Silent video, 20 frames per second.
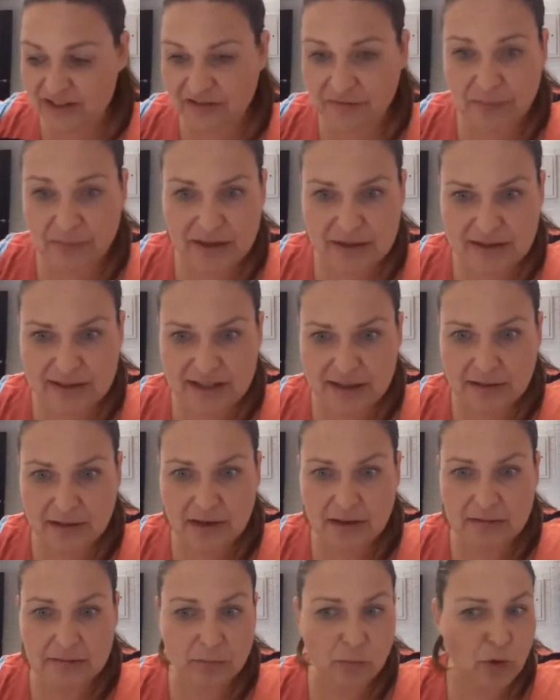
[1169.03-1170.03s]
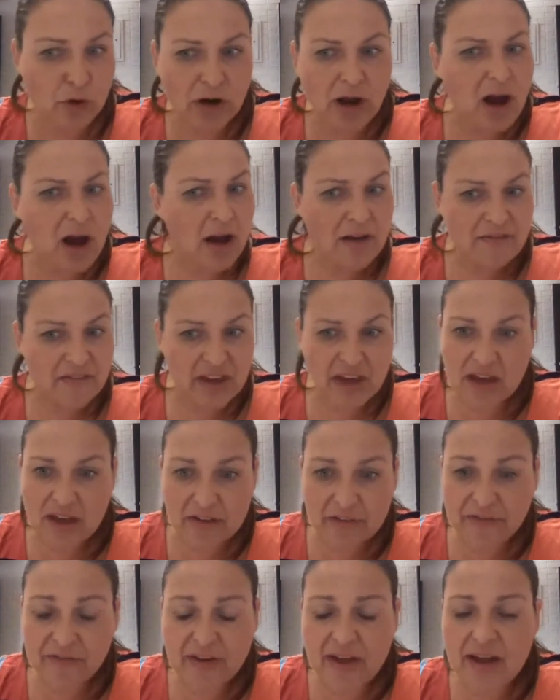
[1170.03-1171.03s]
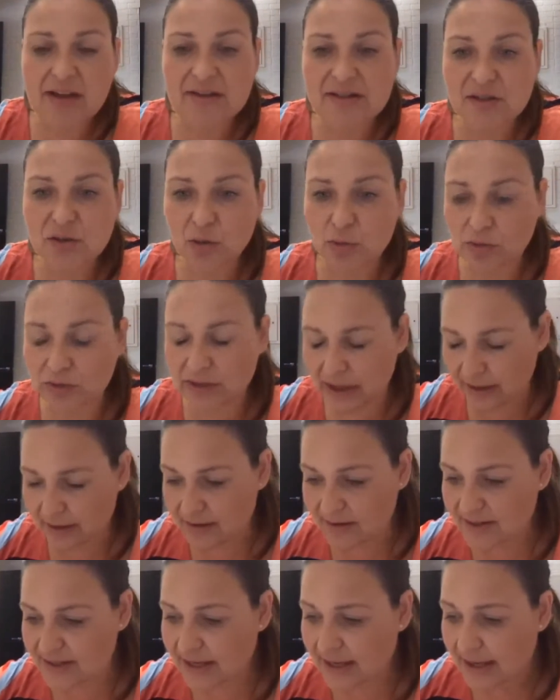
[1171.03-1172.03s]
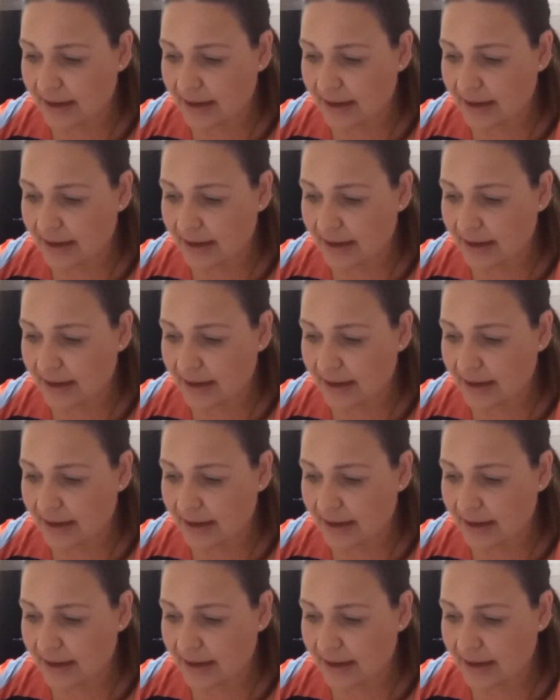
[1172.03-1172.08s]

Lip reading: medicine and what IVF has taught us,